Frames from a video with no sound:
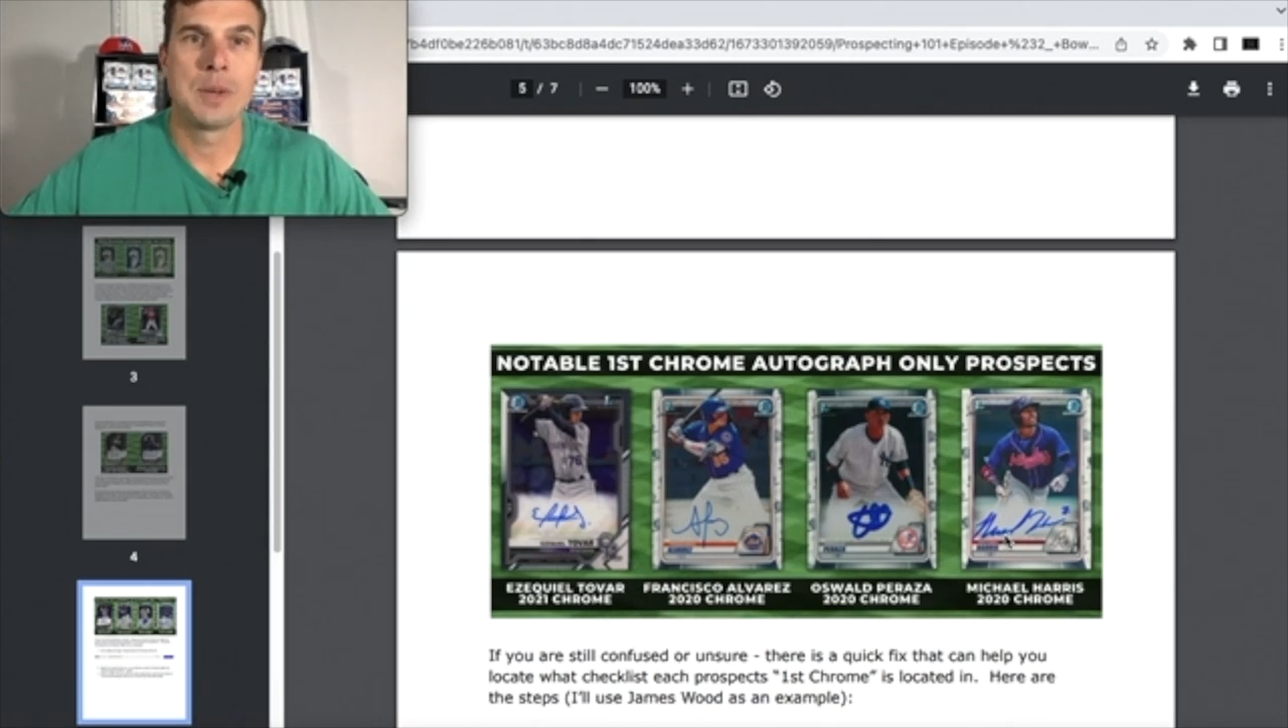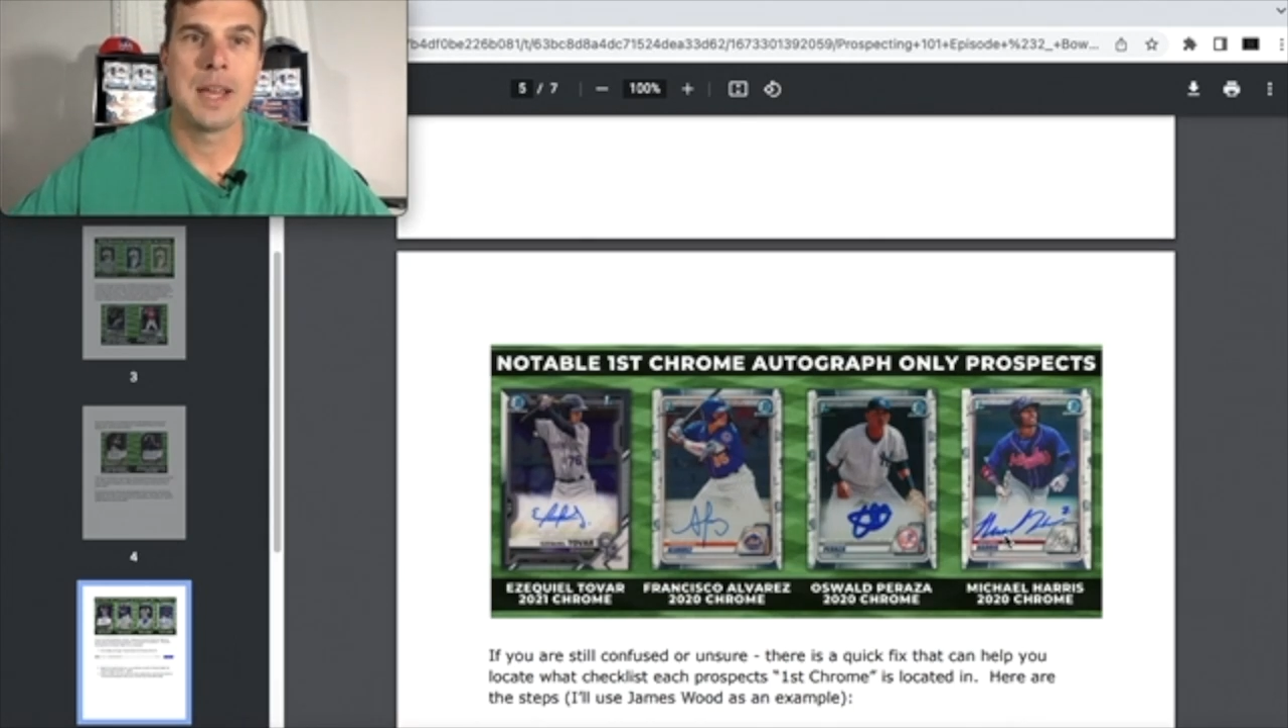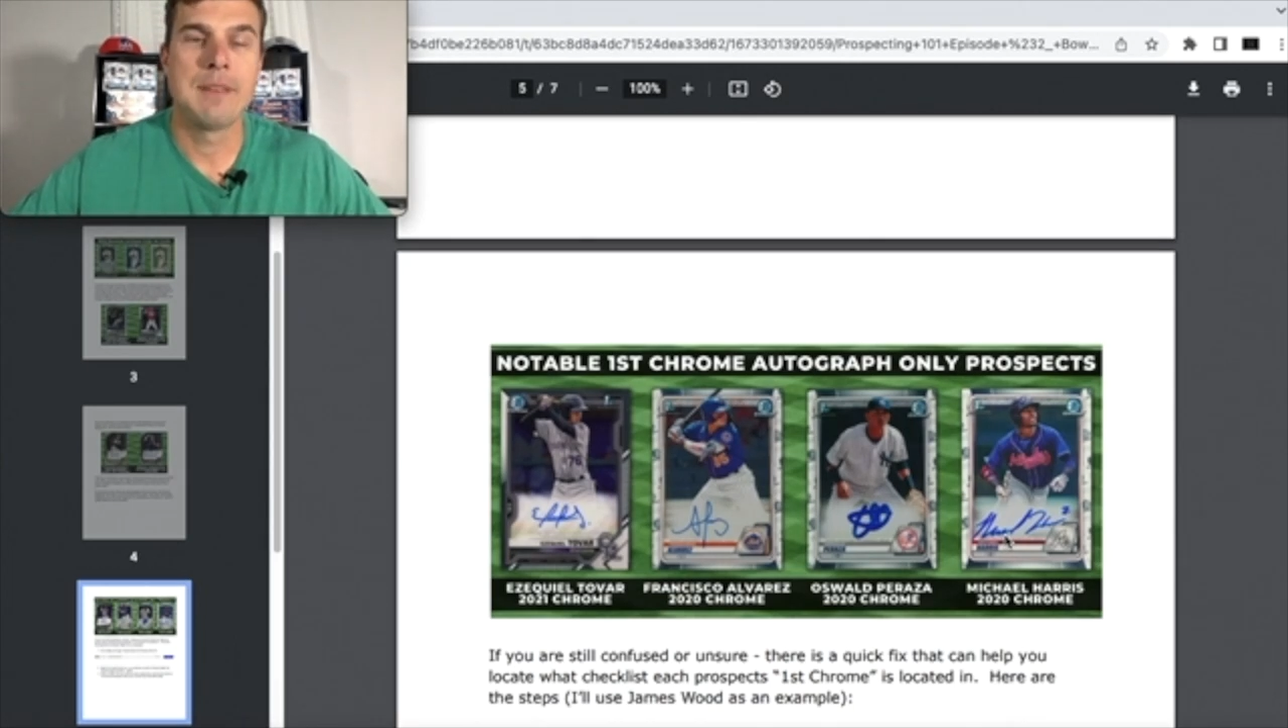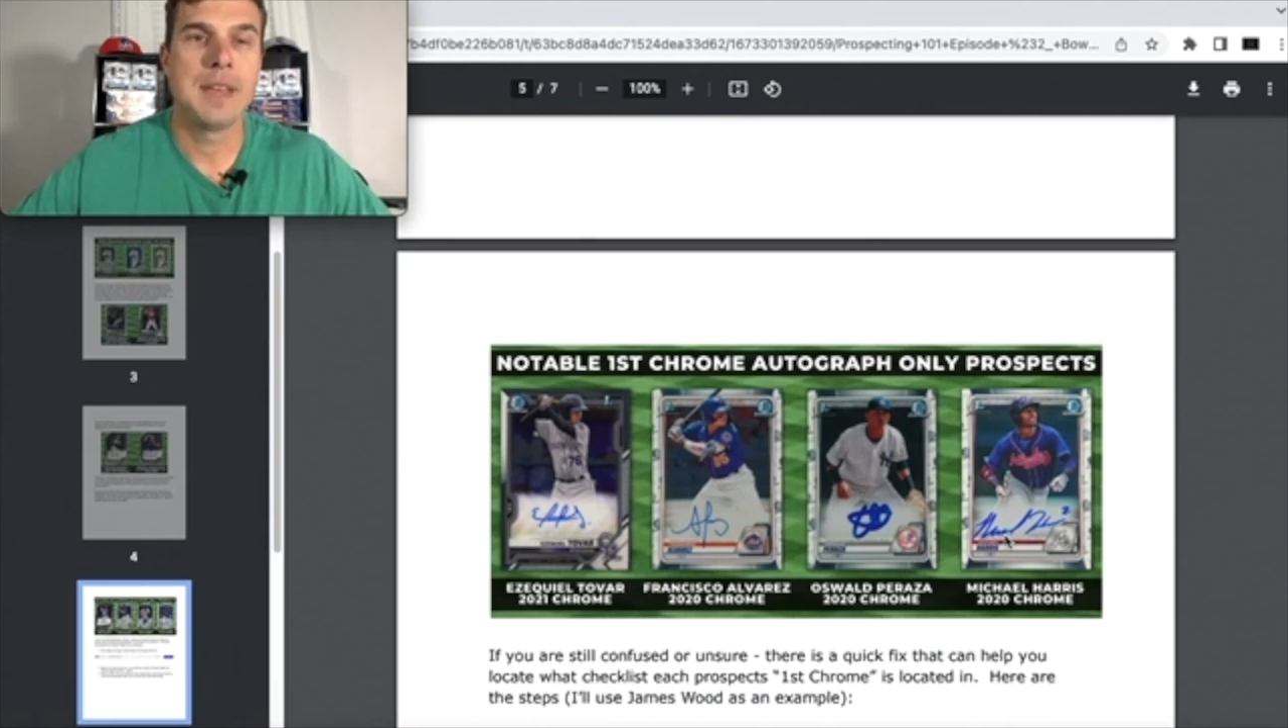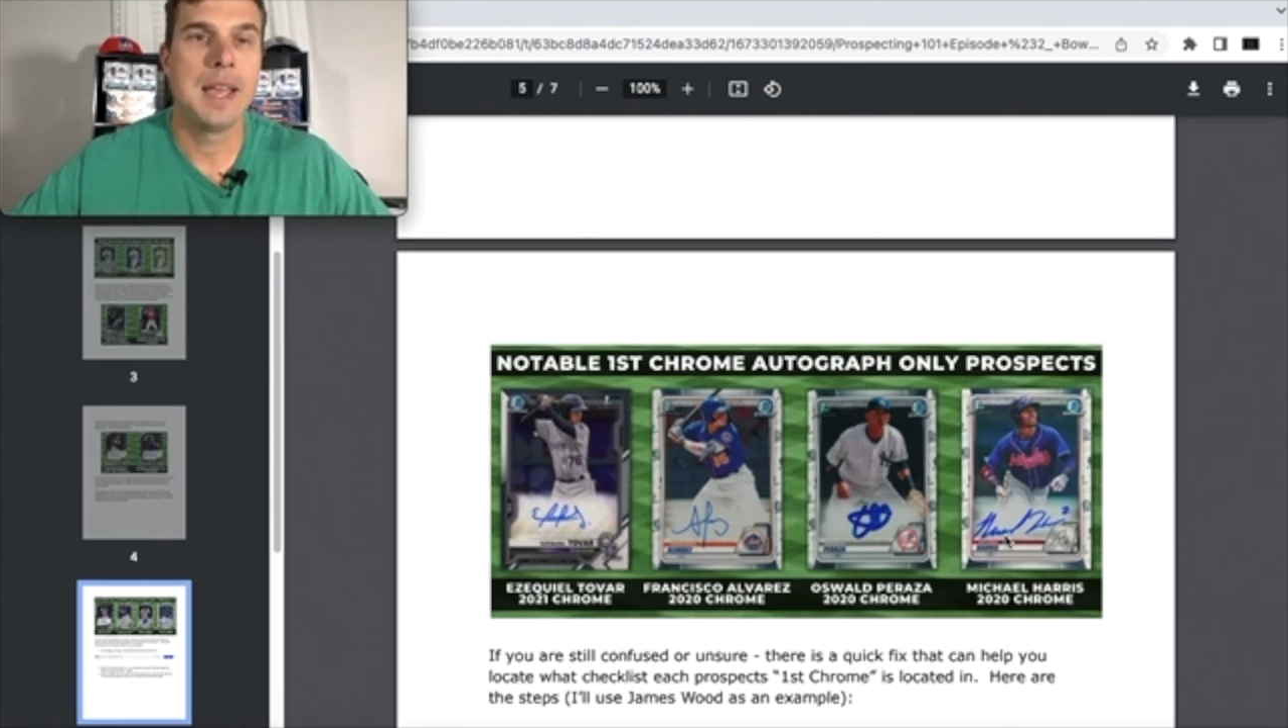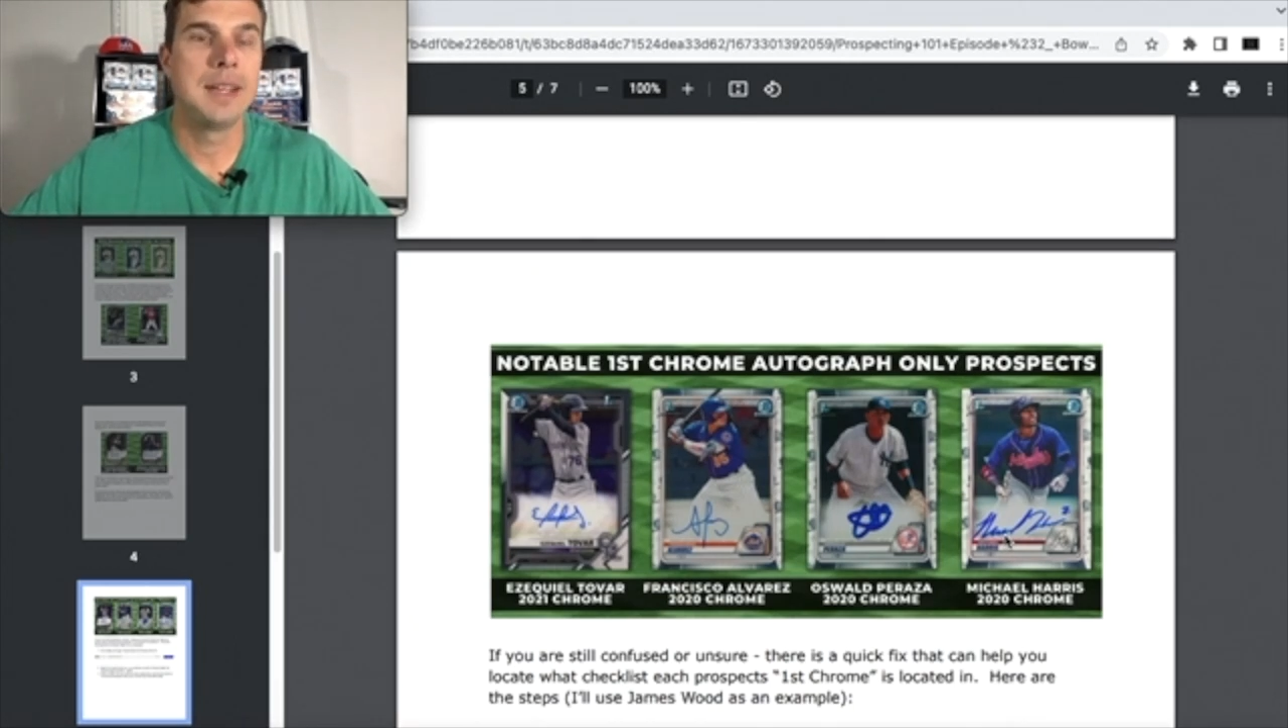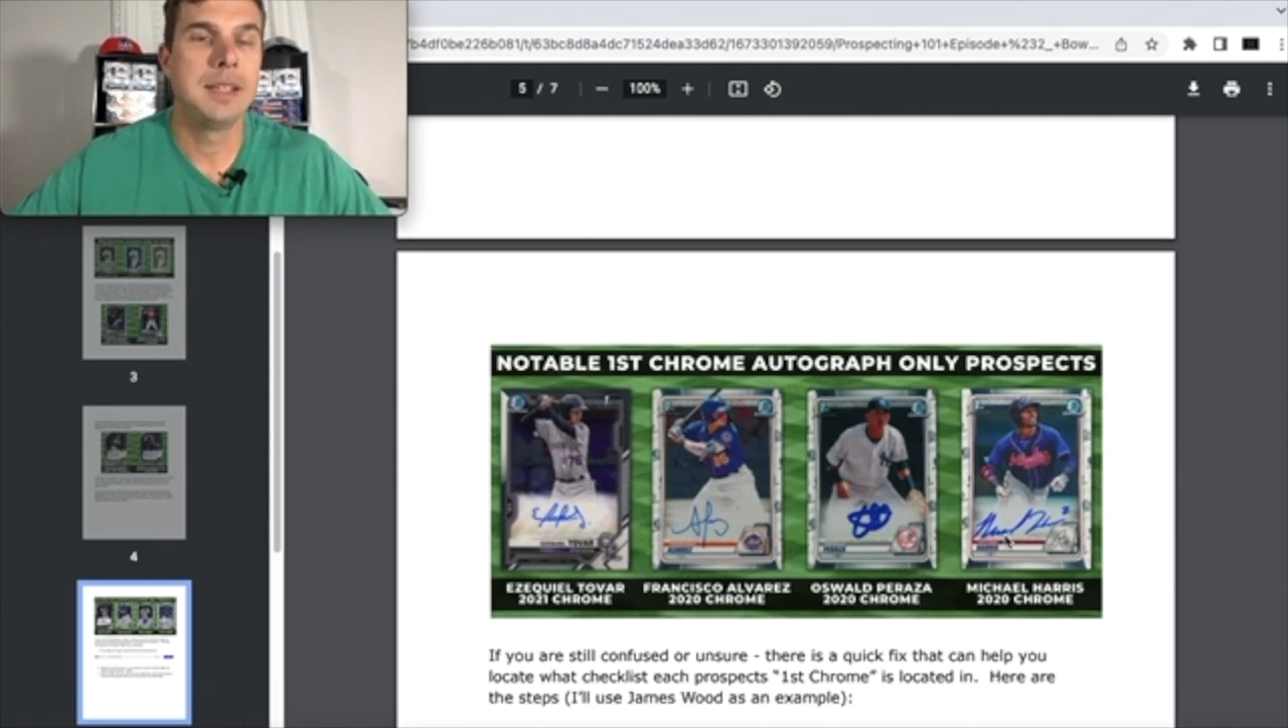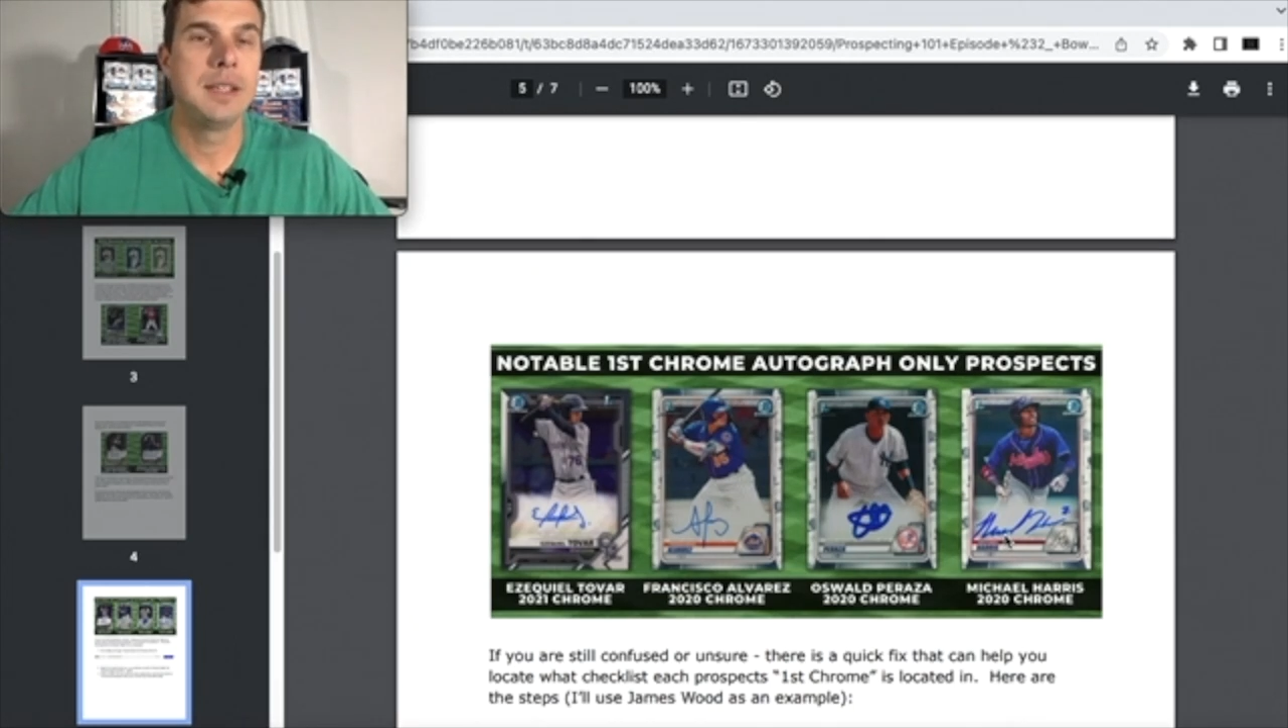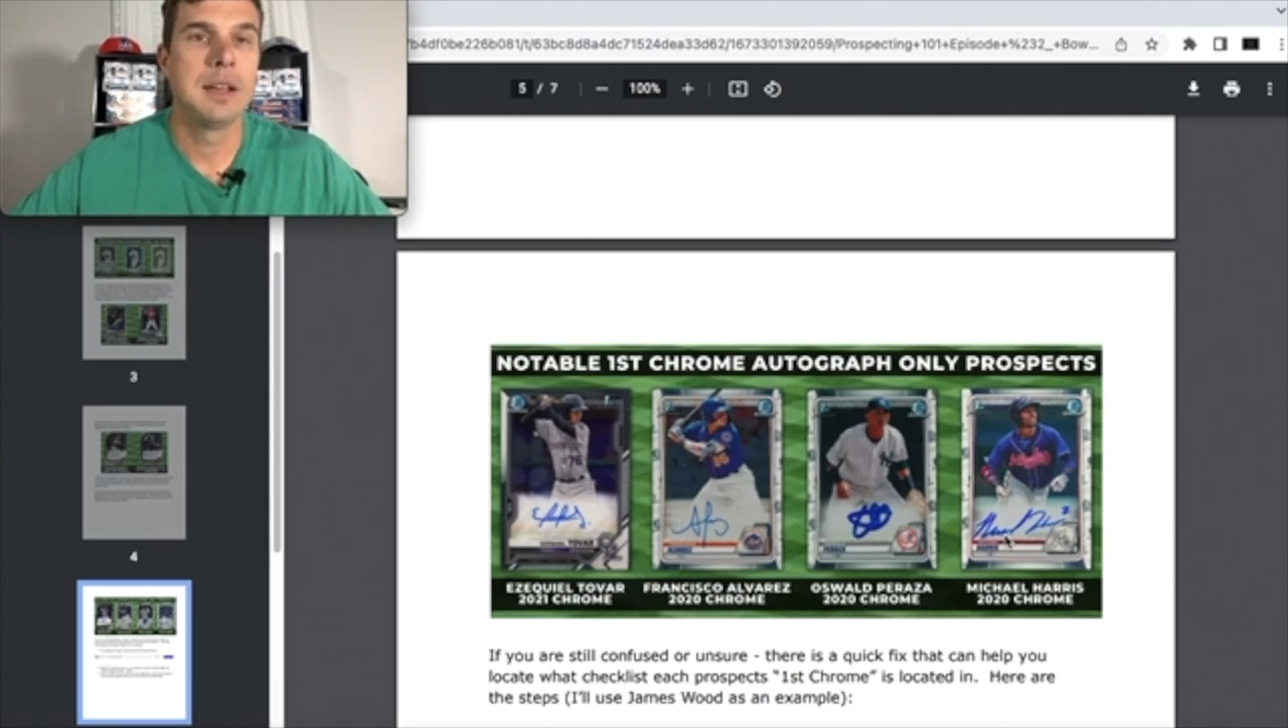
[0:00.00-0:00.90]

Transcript: have any